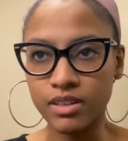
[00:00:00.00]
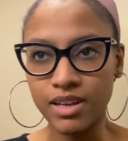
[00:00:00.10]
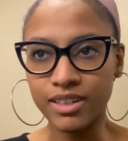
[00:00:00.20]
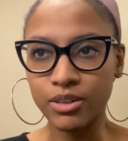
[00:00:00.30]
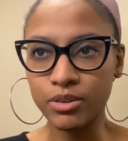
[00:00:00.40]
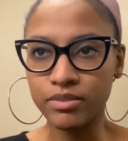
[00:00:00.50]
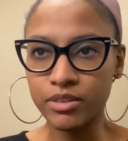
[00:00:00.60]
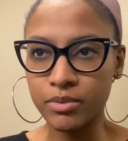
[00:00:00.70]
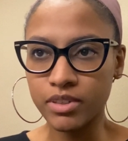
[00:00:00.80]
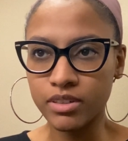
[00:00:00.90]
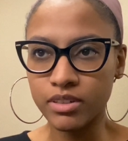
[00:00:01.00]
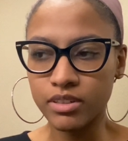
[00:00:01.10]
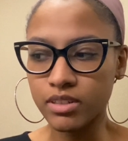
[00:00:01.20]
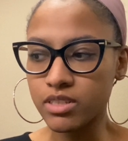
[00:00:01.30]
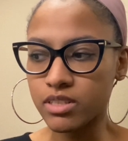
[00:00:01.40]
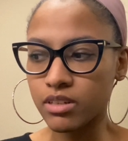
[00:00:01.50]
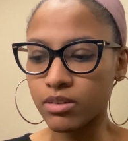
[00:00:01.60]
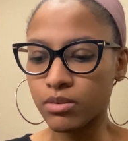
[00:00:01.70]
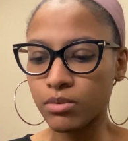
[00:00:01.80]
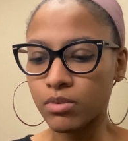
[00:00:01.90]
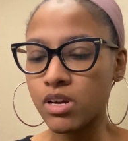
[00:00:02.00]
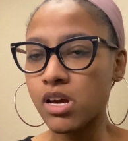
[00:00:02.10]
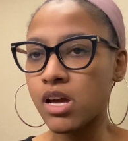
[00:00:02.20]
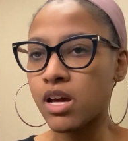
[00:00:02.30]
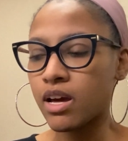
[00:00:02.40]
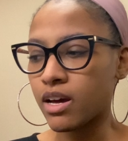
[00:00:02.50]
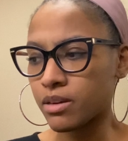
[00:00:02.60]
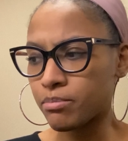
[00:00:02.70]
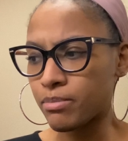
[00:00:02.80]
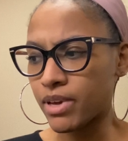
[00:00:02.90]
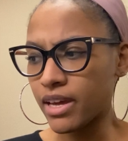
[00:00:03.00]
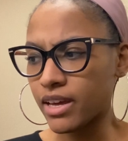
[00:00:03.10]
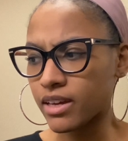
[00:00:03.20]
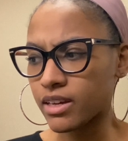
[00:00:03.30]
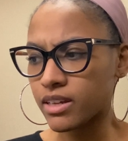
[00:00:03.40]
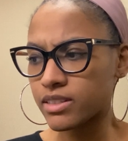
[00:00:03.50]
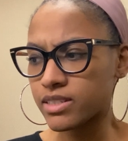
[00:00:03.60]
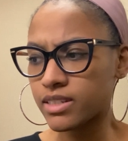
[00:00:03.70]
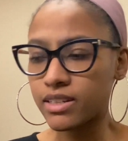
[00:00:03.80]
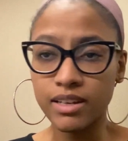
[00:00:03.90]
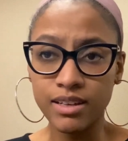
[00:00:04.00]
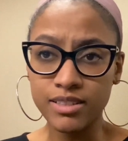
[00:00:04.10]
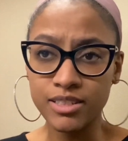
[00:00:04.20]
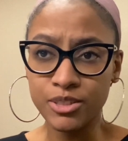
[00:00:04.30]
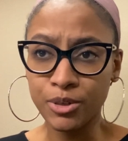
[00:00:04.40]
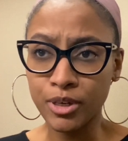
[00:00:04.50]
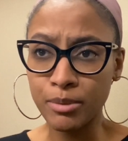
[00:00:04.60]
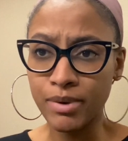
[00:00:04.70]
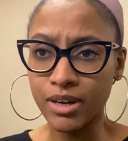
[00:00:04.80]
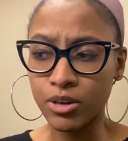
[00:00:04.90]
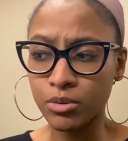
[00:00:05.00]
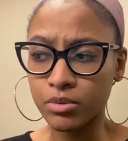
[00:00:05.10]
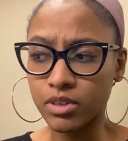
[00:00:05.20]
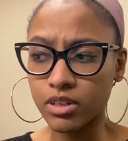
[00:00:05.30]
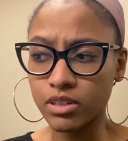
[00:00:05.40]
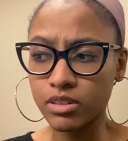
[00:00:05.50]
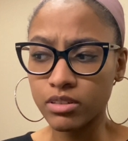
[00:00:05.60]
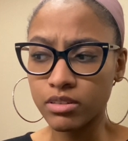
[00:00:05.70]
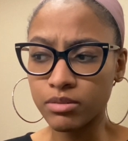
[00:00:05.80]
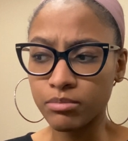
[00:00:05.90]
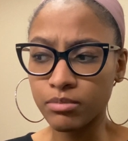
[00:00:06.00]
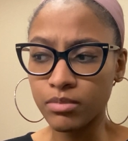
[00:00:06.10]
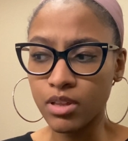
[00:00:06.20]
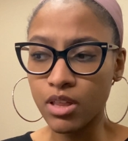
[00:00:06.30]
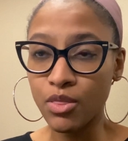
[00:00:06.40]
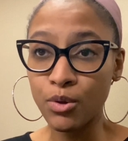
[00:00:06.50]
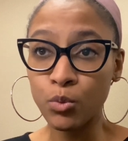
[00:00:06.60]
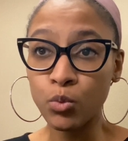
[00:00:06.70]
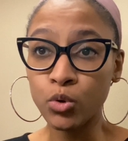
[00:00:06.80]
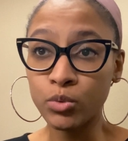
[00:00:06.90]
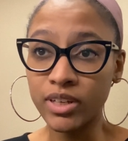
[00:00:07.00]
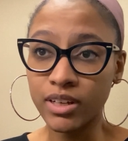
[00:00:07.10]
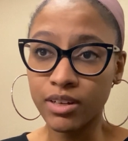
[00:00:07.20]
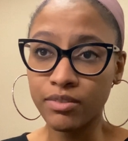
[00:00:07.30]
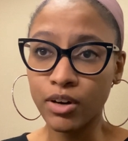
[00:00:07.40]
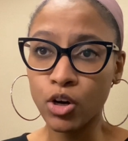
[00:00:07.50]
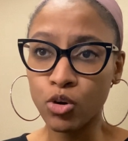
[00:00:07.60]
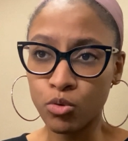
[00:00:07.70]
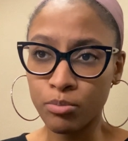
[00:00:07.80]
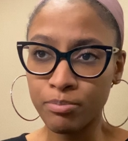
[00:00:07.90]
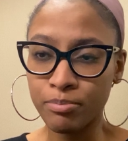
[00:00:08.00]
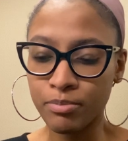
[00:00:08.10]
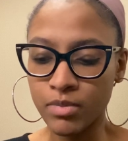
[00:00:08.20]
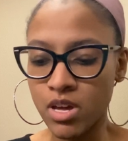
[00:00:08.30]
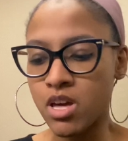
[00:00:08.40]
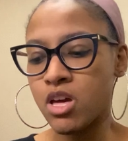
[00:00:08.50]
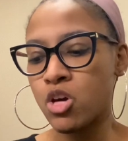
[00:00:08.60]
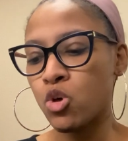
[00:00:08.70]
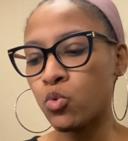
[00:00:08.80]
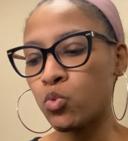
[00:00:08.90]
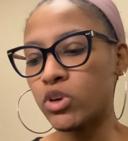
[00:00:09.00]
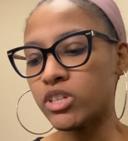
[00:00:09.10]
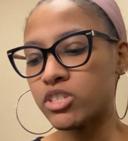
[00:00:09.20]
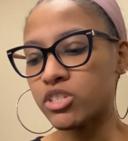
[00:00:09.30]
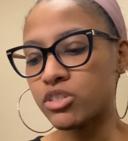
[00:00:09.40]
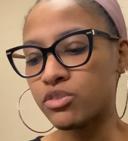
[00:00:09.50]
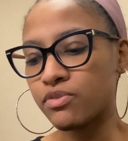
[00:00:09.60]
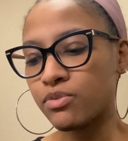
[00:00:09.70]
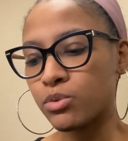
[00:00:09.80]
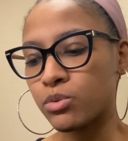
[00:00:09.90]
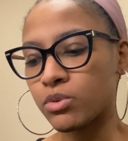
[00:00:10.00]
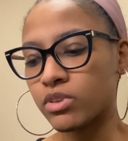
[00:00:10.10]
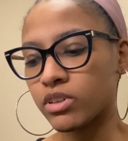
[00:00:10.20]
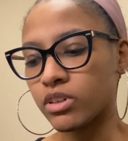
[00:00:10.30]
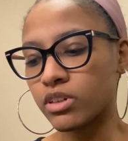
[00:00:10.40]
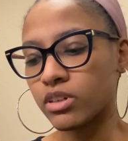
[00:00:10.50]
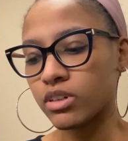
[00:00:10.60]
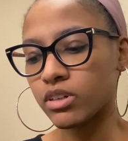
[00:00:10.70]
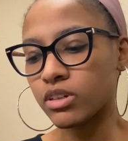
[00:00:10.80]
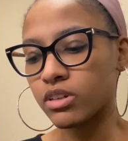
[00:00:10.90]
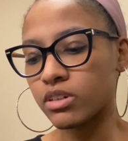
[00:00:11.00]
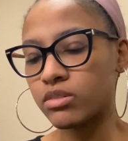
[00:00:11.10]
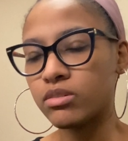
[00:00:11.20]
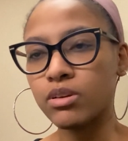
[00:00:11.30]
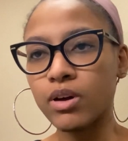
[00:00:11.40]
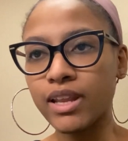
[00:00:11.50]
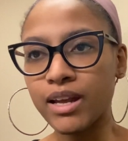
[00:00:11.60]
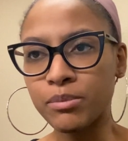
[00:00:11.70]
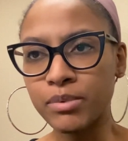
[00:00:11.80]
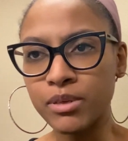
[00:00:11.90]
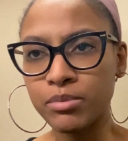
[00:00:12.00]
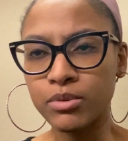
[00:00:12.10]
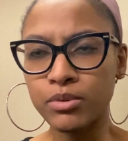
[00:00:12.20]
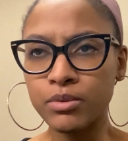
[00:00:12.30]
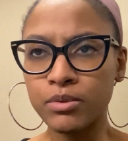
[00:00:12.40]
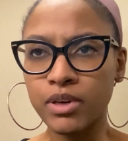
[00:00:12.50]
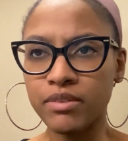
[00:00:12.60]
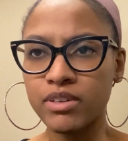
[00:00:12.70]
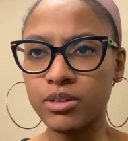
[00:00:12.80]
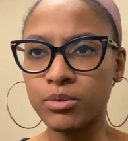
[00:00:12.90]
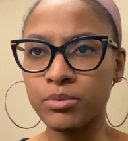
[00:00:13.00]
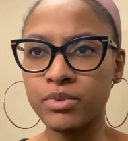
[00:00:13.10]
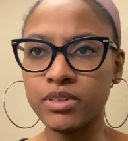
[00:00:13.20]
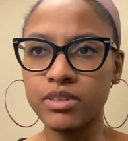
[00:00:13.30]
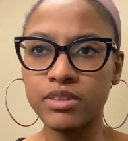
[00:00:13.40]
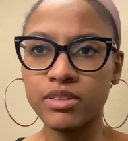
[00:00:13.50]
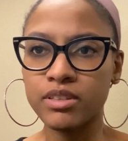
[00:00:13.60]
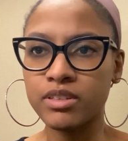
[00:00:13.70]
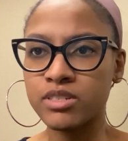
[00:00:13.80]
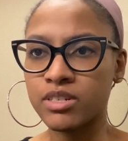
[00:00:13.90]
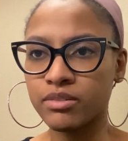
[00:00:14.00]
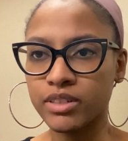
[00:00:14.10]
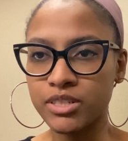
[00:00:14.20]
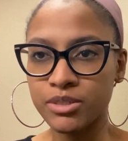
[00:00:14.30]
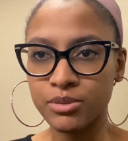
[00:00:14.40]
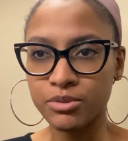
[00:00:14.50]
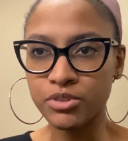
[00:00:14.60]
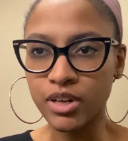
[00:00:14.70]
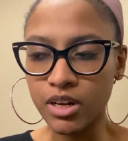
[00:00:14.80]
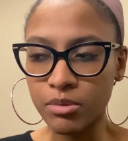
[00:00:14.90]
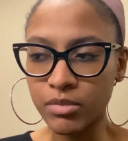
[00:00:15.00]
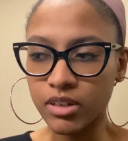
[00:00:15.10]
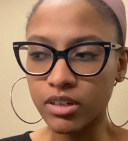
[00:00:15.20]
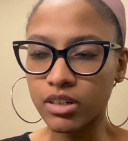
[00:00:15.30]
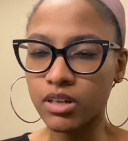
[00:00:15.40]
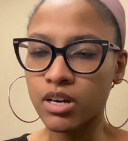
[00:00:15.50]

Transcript: Hello, everyone. So, I'm back today to talk about the wounding of home, which, for a lot of people who have dealt with generational trauma,